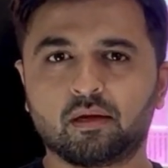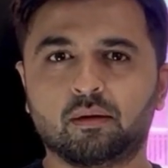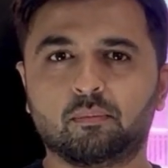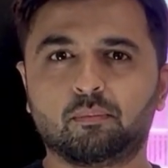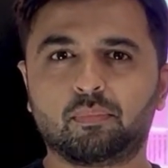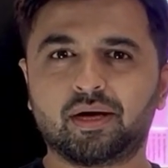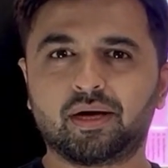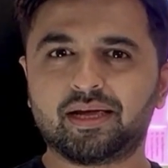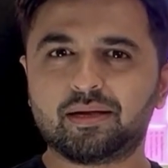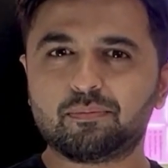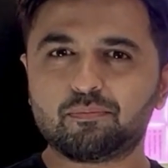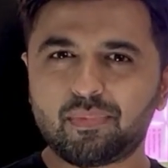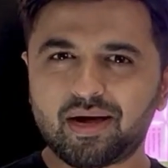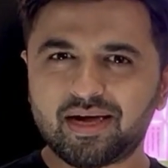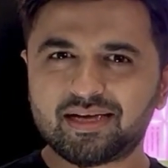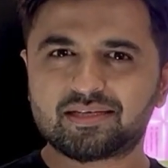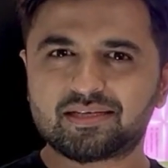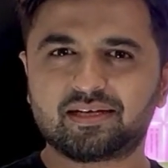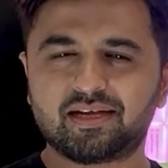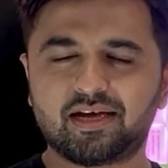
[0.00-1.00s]
But in
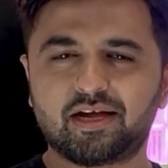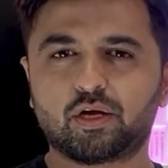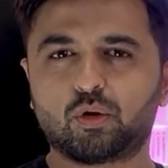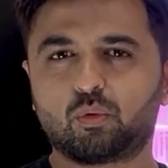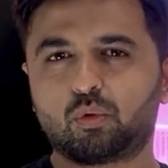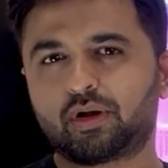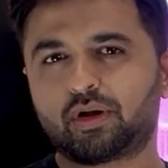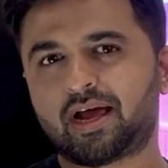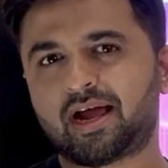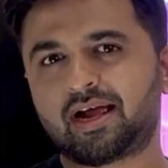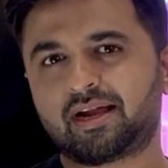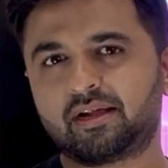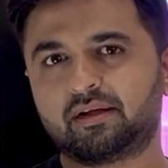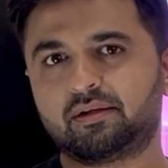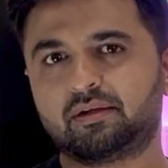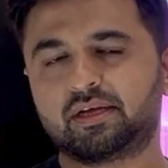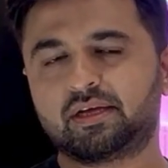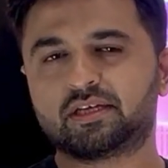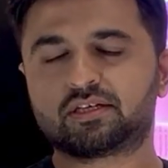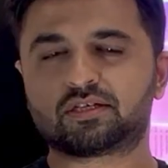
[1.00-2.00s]
my scenario, what I
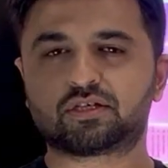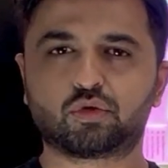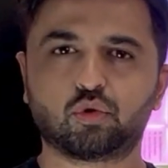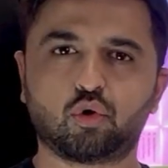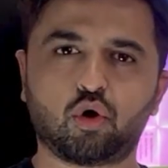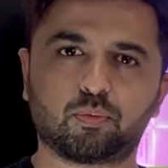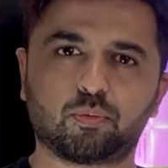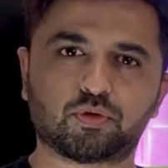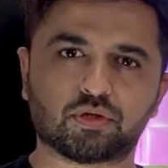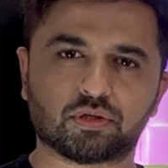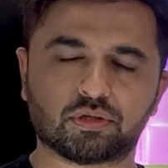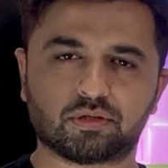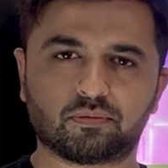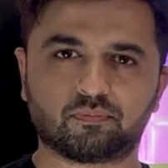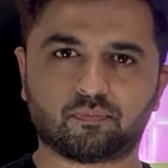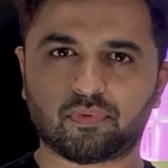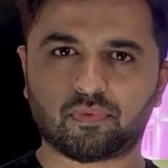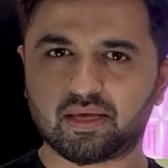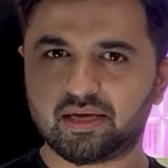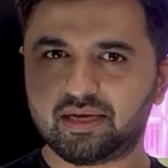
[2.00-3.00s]
had is two options.
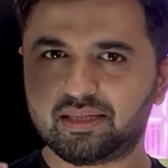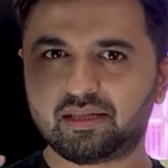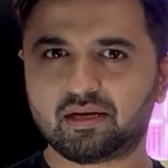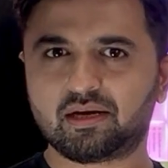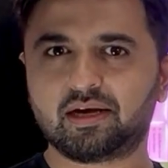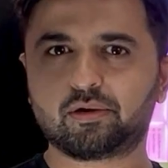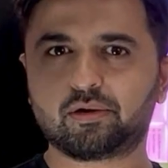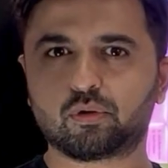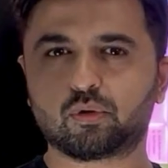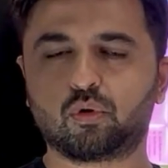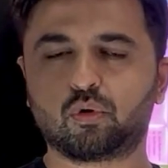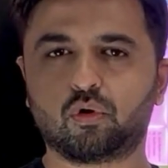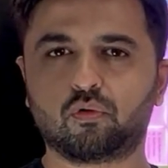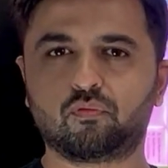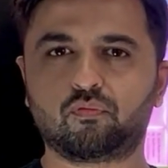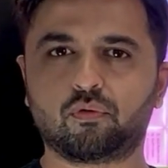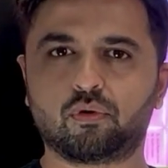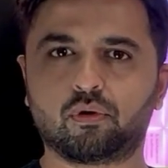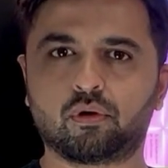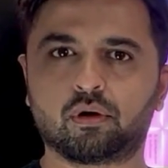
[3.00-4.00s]
Either I could go
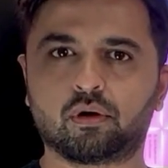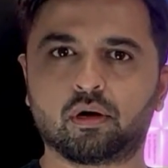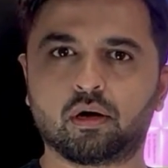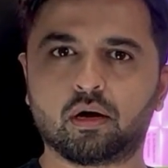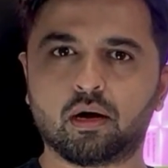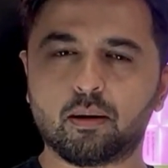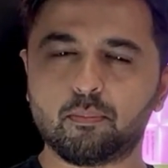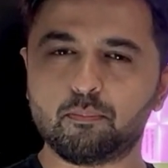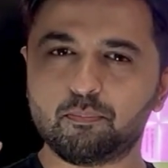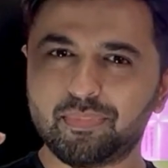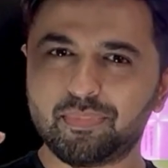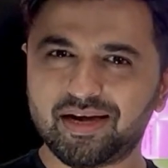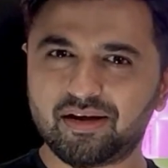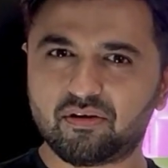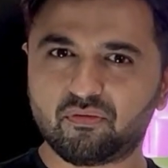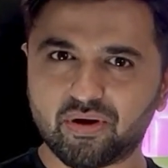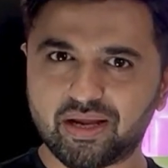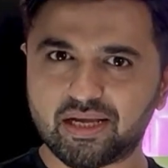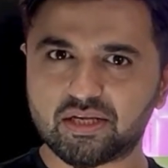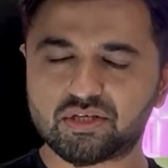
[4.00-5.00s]
for a
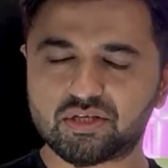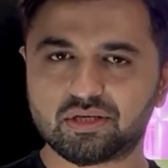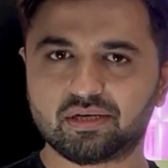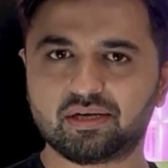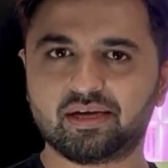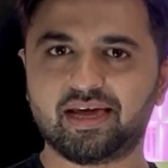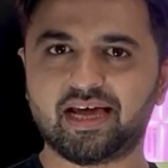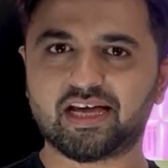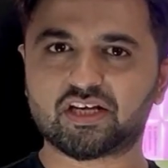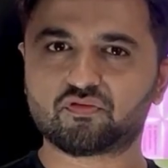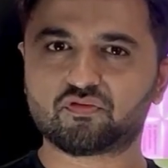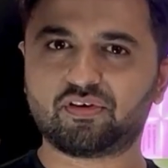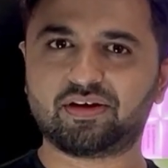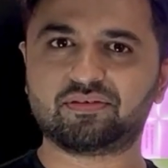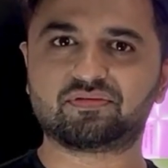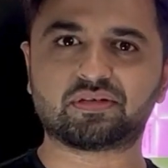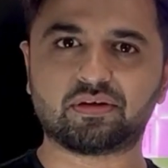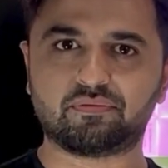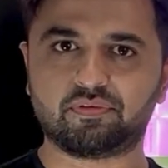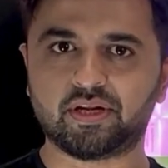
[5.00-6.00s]
mid-range
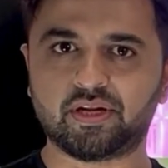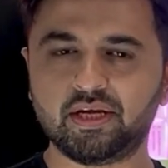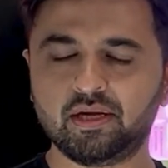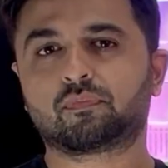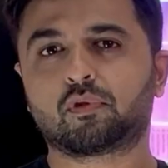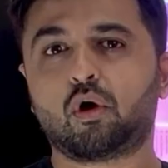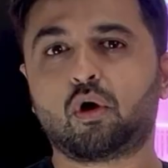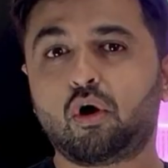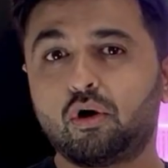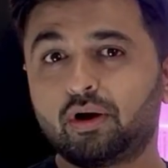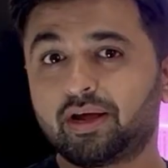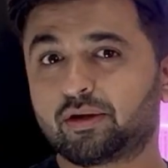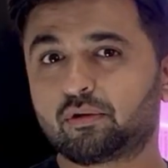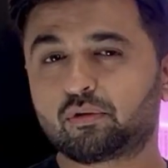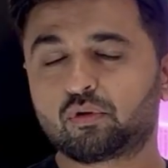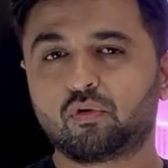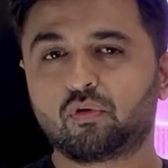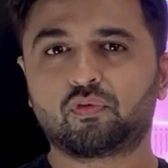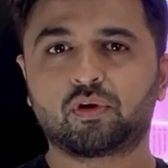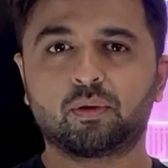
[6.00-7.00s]
X570, or I could
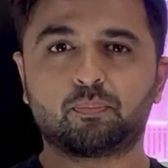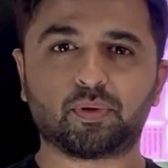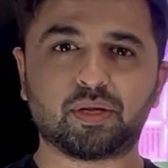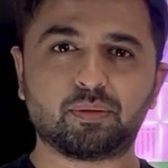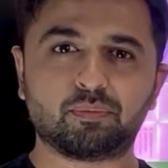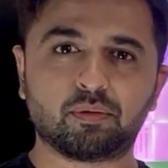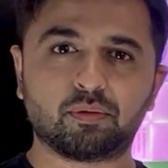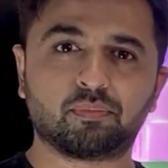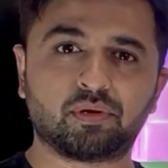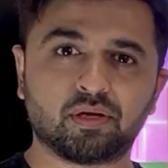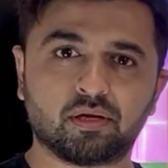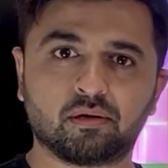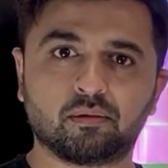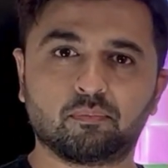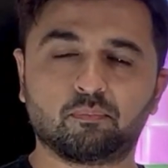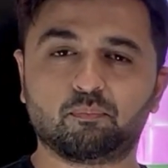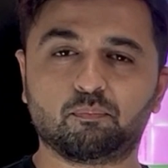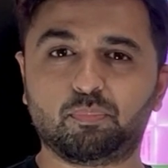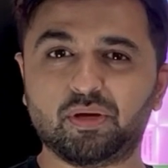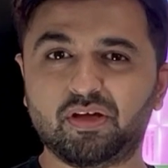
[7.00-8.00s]
go for a premium tier
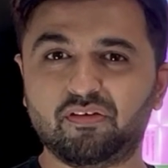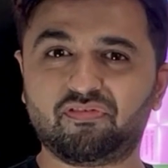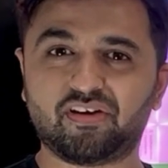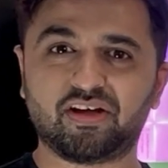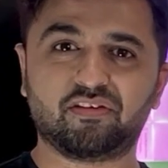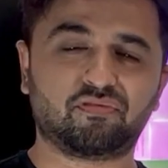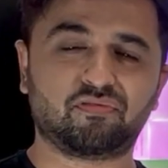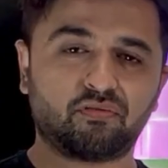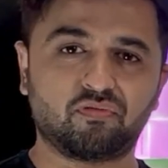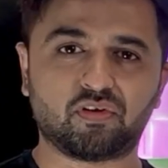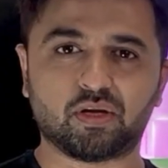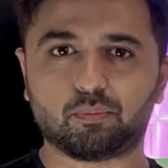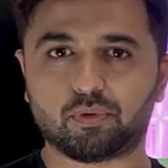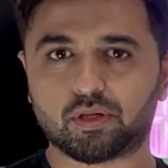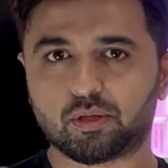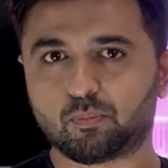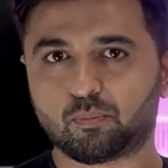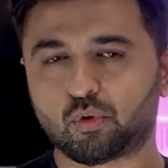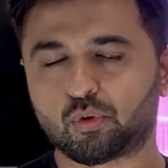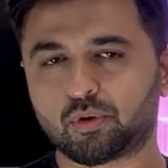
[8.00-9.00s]
B550
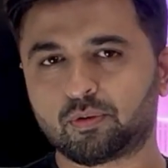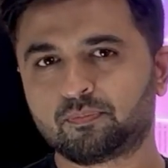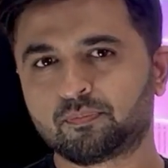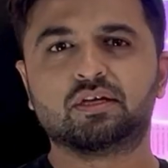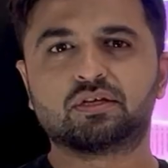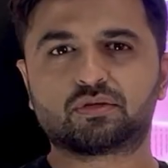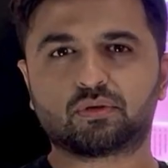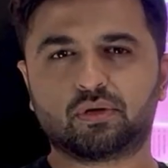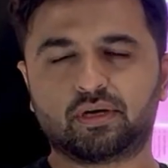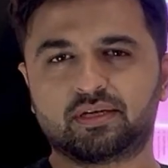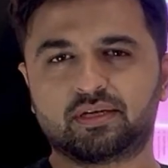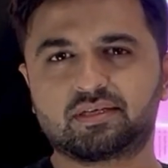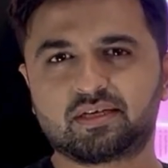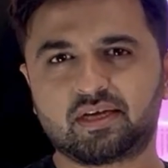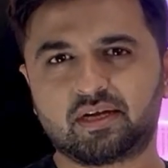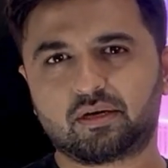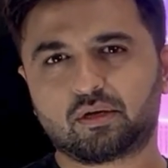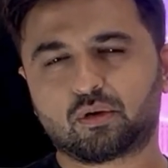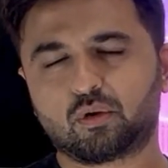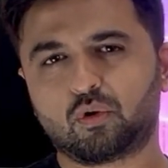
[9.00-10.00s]
motherboard. So I
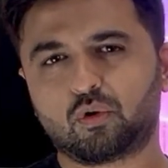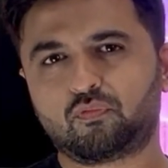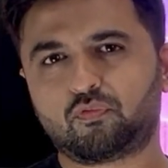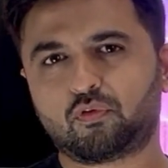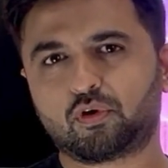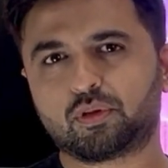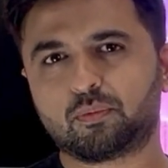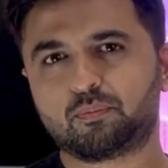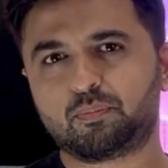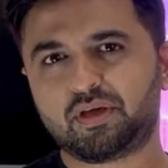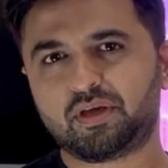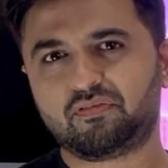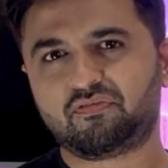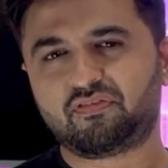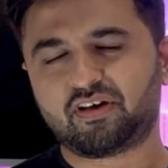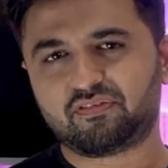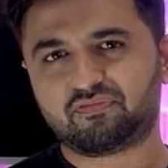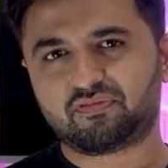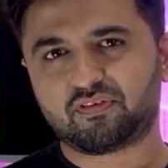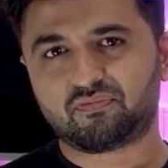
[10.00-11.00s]
decided to go for the
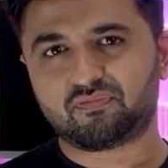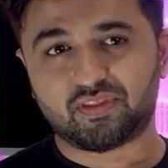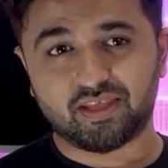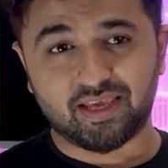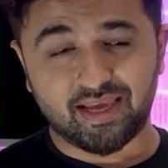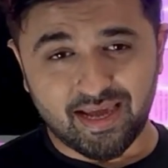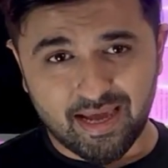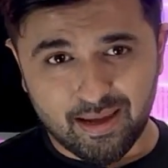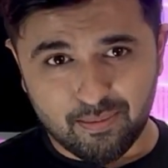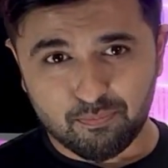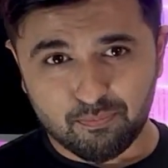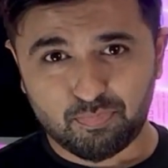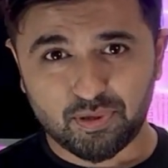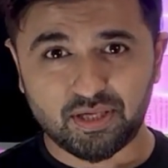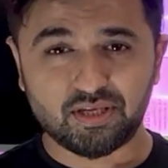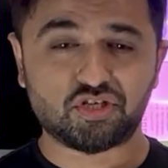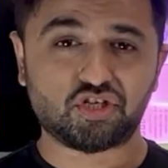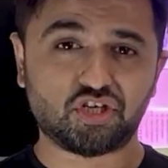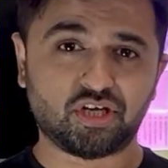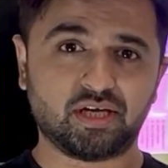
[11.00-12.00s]
B550
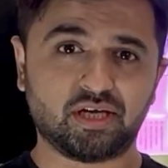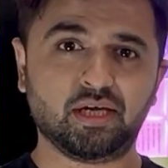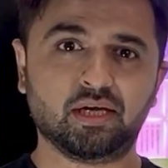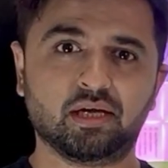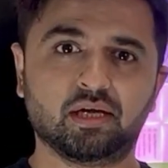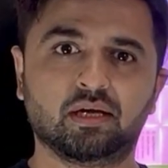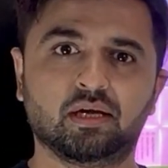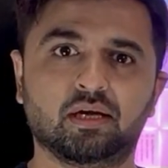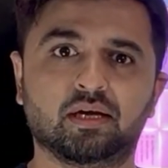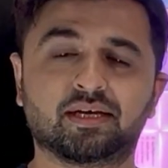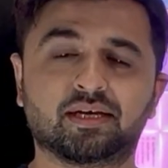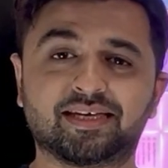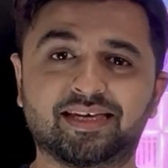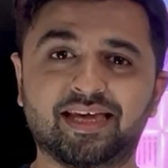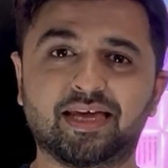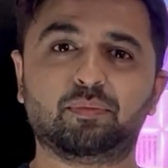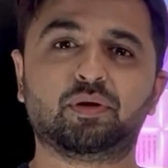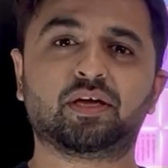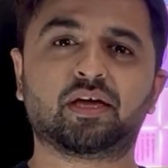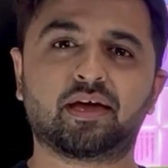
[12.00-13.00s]
MPG
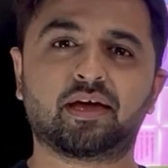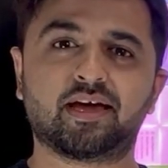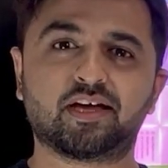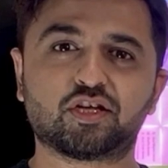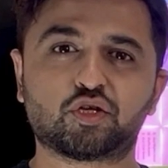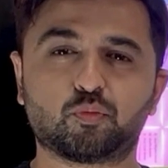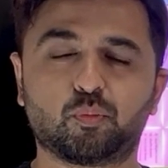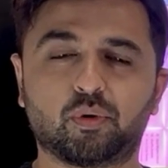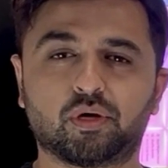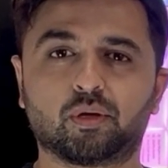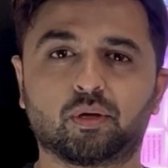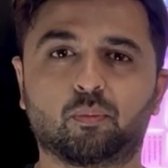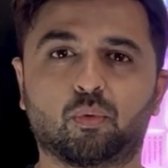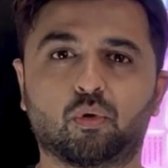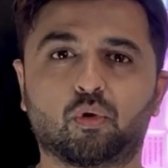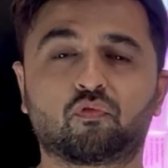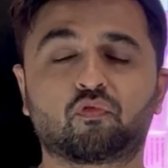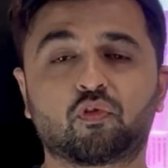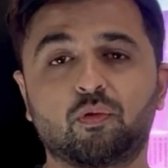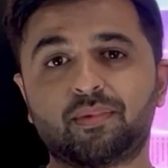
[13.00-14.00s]
Gaming Edge
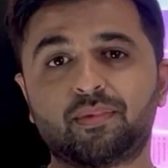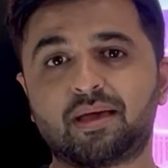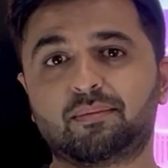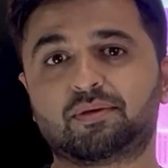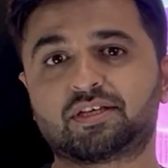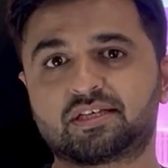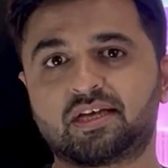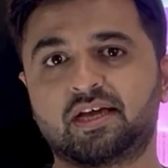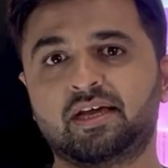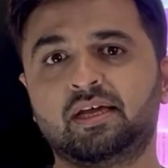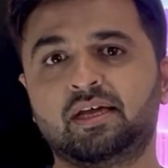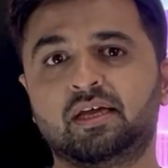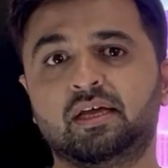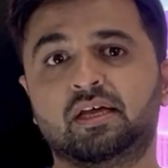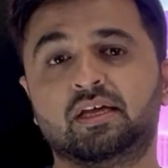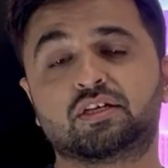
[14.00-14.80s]
motherboard from MSI.